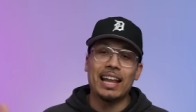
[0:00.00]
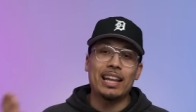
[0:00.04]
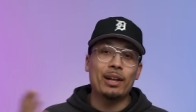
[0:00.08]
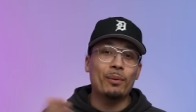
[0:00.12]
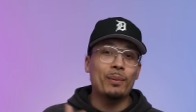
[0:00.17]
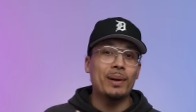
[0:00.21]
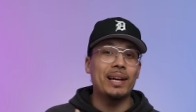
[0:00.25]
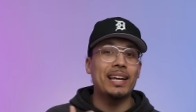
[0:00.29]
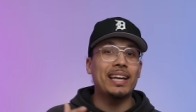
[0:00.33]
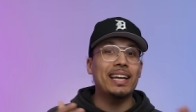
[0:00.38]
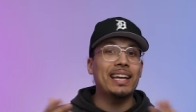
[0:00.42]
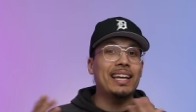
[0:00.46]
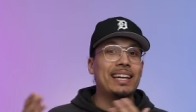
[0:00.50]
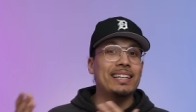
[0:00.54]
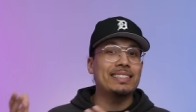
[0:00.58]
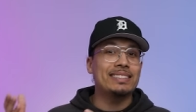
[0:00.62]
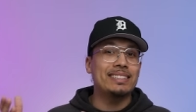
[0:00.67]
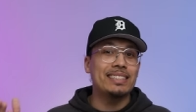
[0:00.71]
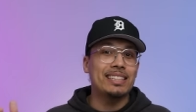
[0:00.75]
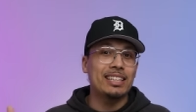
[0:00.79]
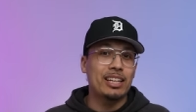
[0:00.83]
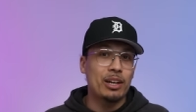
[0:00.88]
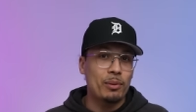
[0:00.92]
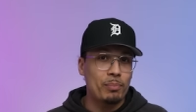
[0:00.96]
and then we can get
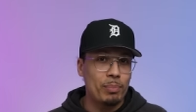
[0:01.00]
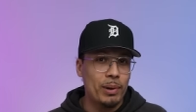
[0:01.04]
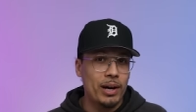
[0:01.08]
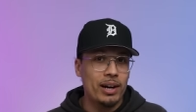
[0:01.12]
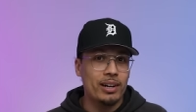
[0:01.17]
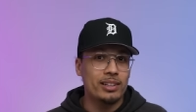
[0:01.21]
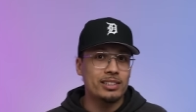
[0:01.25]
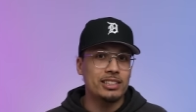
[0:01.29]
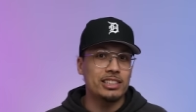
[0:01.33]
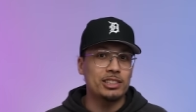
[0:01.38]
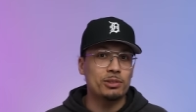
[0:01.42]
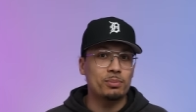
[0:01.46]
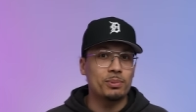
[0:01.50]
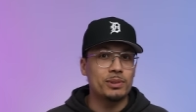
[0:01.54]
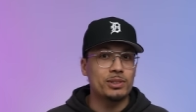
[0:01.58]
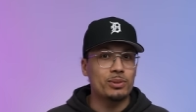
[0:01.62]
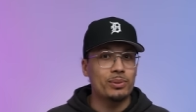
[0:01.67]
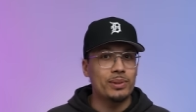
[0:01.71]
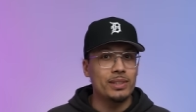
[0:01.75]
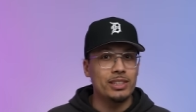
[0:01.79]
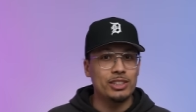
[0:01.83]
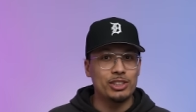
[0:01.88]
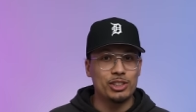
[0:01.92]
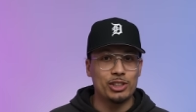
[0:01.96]
into the comparisons
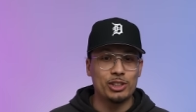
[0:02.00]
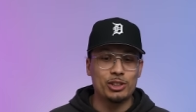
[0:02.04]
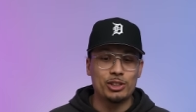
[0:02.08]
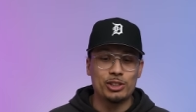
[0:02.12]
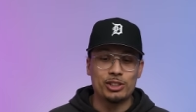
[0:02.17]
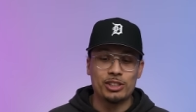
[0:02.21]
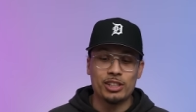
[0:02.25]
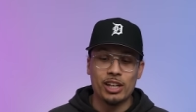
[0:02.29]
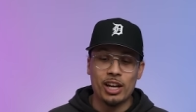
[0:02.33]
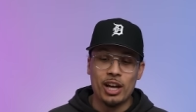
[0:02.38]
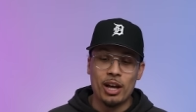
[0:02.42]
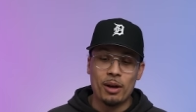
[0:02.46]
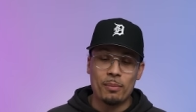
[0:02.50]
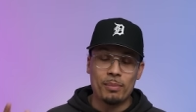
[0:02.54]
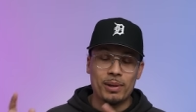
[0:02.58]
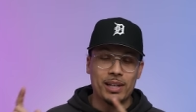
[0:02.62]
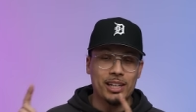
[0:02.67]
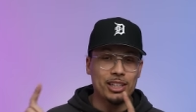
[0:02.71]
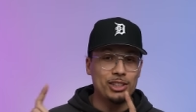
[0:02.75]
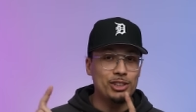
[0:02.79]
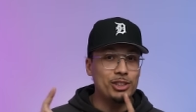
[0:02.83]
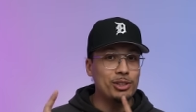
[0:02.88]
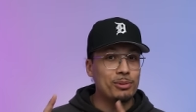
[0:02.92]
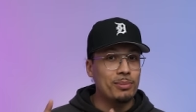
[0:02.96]
between the shoes
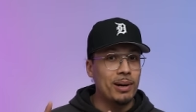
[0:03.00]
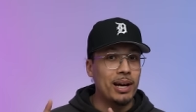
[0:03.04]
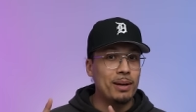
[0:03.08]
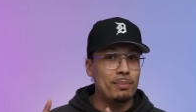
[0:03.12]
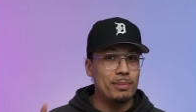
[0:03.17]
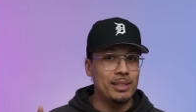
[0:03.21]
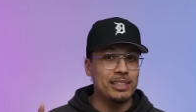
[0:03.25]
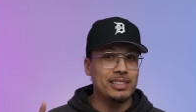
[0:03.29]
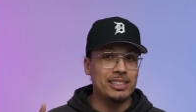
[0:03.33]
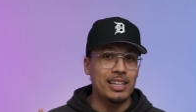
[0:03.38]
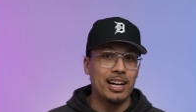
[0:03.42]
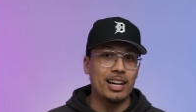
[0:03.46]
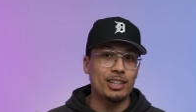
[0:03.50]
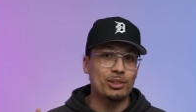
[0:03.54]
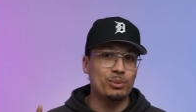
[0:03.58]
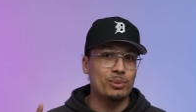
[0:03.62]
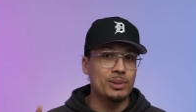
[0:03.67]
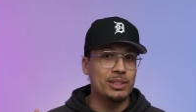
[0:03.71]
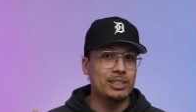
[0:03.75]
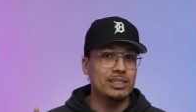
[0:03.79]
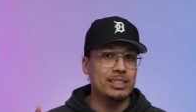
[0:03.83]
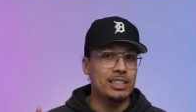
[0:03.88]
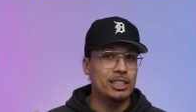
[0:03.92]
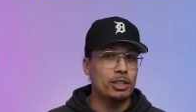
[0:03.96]
because you might be shocked
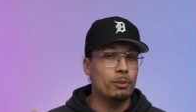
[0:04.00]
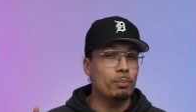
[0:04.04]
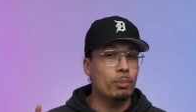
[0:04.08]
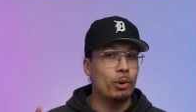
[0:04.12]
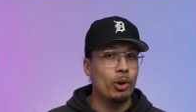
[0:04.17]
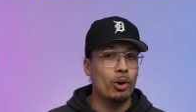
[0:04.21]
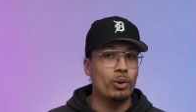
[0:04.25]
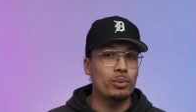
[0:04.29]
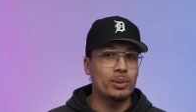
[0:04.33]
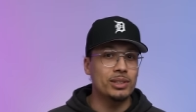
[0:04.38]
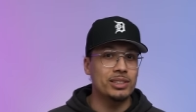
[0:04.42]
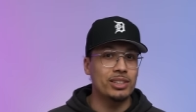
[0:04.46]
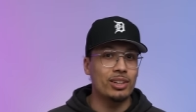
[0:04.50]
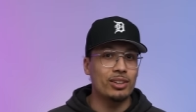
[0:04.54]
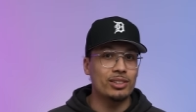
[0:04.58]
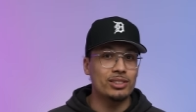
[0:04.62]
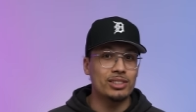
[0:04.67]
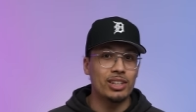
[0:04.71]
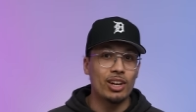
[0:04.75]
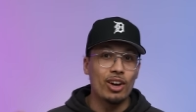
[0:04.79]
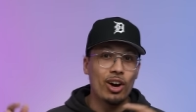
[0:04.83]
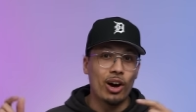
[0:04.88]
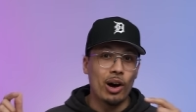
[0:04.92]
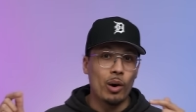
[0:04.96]
when you see the poll
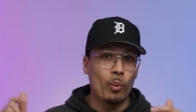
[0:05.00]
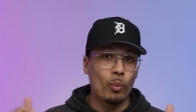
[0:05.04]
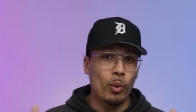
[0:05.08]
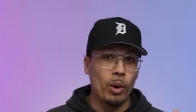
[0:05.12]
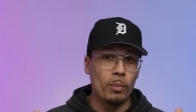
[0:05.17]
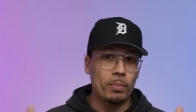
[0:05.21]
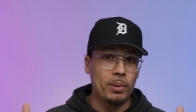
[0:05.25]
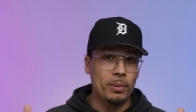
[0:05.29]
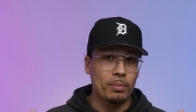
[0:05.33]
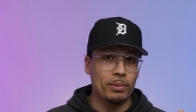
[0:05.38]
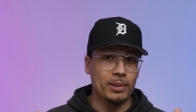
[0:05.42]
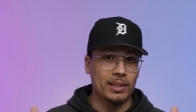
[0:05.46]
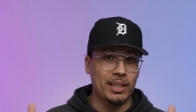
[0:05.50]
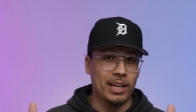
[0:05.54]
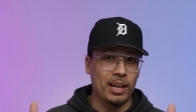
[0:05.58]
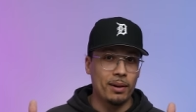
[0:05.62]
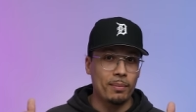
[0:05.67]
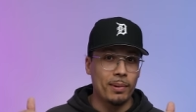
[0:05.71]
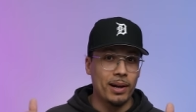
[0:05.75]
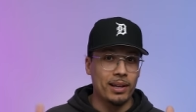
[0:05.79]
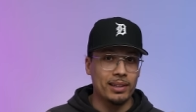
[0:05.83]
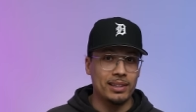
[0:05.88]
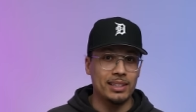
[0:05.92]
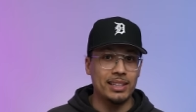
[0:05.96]
results on what people think
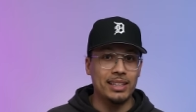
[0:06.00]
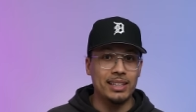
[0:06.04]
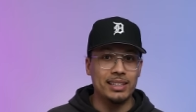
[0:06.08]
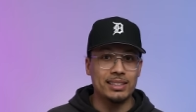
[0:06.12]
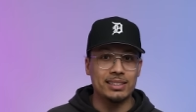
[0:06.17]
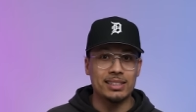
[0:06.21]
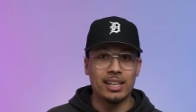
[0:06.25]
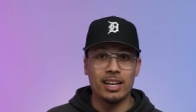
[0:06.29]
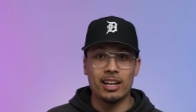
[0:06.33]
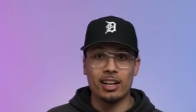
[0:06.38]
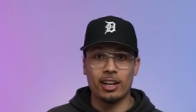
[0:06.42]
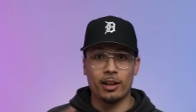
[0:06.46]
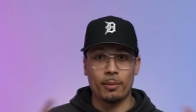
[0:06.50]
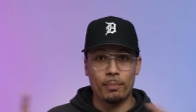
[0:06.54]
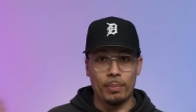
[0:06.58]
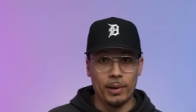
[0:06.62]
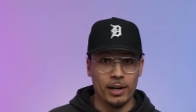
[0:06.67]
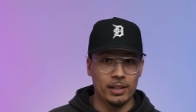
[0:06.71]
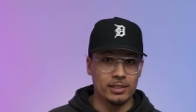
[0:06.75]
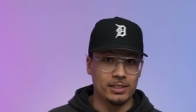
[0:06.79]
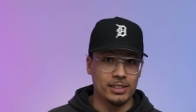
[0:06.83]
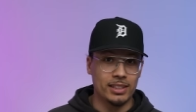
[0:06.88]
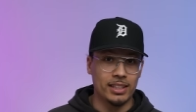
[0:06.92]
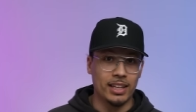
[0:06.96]
about these
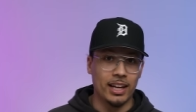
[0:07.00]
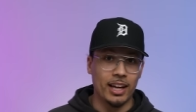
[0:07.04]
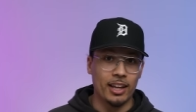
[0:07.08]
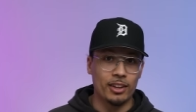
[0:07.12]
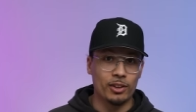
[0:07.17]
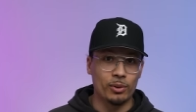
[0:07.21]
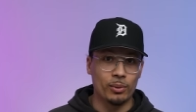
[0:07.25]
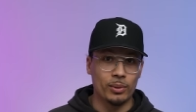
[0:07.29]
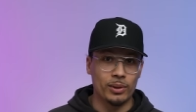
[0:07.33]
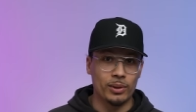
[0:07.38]
compared to the other